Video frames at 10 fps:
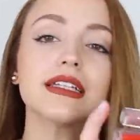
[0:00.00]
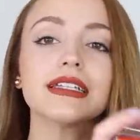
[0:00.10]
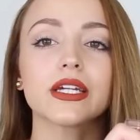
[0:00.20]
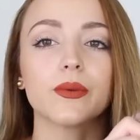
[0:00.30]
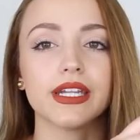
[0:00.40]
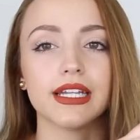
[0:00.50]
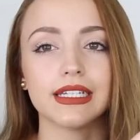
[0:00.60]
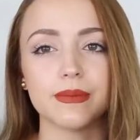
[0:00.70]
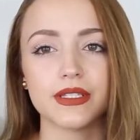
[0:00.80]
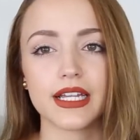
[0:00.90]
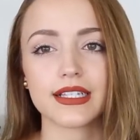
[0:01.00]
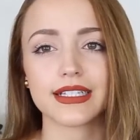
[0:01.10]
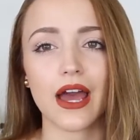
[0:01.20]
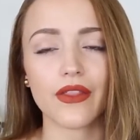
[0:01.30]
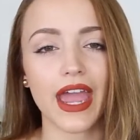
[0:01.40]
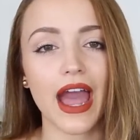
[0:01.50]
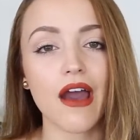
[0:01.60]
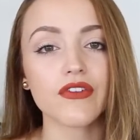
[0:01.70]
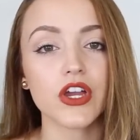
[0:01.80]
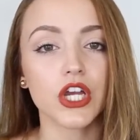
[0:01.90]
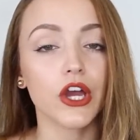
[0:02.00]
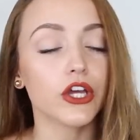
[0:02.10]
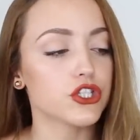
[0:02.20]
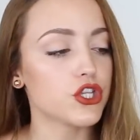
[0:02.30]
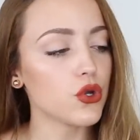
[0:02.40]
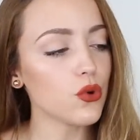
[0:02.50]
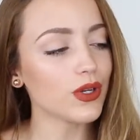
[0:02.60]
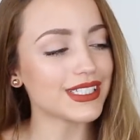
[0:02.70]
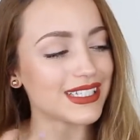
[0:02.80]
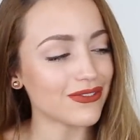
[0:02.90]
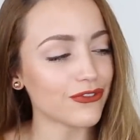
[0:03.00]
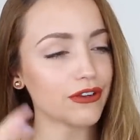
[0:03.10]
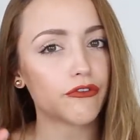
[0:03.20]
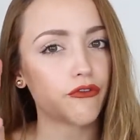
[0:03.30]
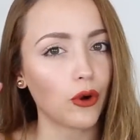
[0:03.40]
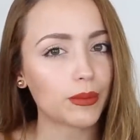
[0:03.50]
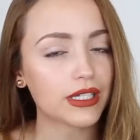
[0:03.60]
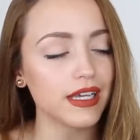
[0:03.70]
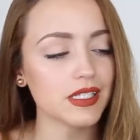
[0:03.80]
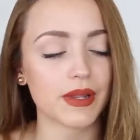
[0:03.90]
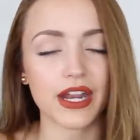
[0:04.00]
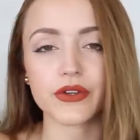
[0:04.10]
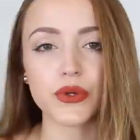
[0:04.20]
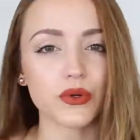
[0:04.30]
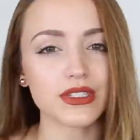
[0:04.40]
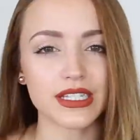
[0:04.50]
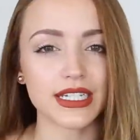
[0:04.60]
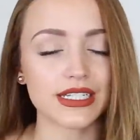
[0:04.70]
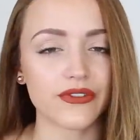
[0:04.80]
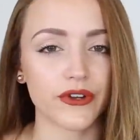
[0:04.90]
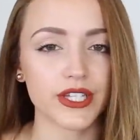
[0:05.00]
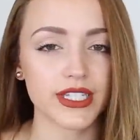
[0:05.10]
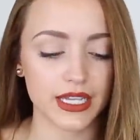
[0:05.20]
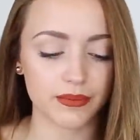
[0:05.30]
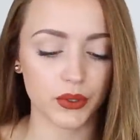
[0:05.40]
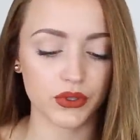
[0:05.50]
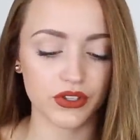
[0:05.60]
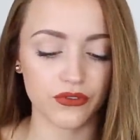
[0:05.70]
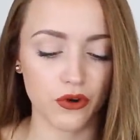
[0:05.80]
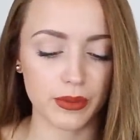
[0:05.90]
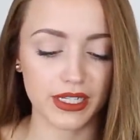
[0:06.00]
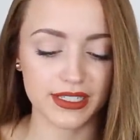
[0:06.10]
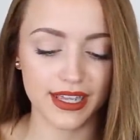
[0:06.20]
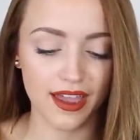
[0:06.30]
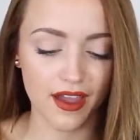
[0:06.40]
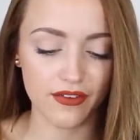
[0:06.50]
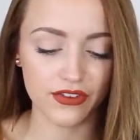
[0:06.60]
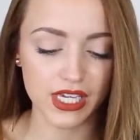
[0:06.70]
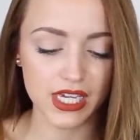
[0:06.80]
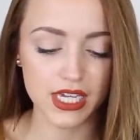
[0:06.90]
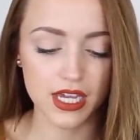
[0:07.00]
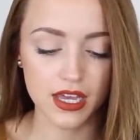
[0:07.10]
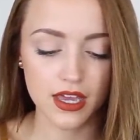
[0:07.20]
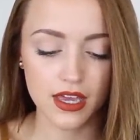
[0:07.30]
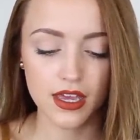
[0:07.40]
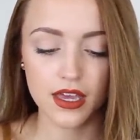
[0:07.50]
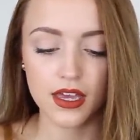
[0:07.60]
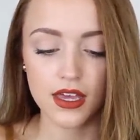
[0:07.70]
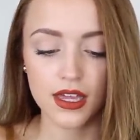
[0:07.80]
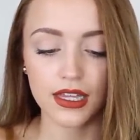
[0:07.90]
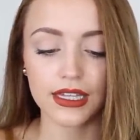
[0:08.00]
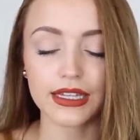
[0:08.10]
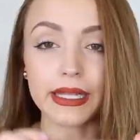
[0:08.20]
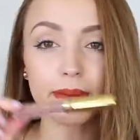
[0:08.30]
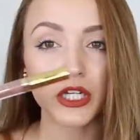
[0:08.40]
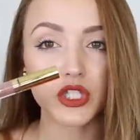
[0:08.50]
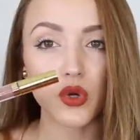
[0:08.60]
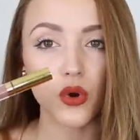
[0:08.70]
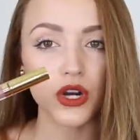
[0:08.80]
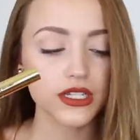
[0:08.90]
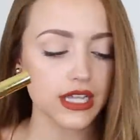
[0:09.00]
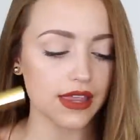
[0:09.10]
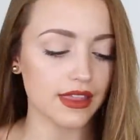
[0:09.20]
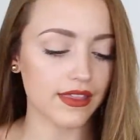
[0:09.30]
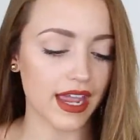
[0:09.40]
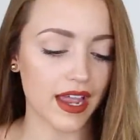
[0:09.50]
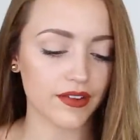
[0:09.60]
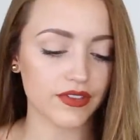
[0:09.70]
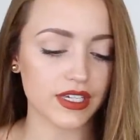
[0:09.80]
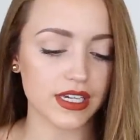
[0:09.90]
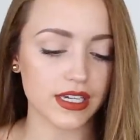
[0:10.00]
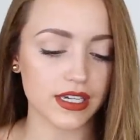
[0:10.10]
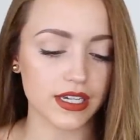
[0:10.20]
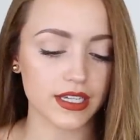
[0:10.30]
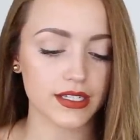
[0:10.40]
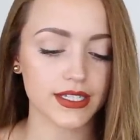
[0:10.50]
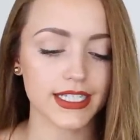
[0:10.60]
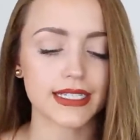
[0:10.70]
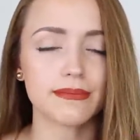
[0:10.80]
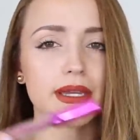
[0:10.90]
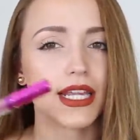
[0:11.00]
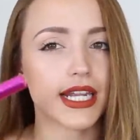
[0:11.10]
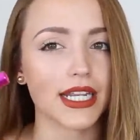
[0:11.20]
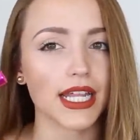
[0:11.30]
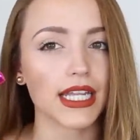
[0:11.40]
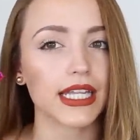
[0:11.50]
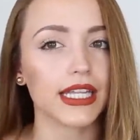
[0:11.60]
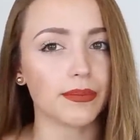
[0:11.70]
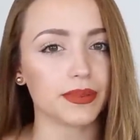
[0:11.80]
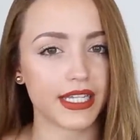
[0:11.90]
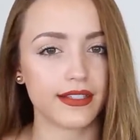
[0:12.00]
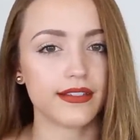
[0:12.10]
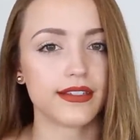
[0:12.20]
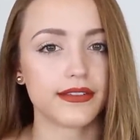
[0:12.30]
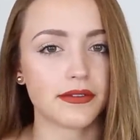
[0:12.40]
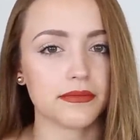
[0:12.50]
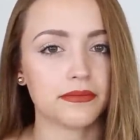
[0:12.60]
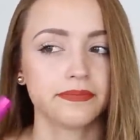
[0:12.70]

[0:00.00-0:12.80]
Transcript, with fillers: liquid lipsticks. Now they have two different formulas, but I don't see a difference in both of the formulas. They have the Lip Coutures and then they have the Smitten Lip Tints.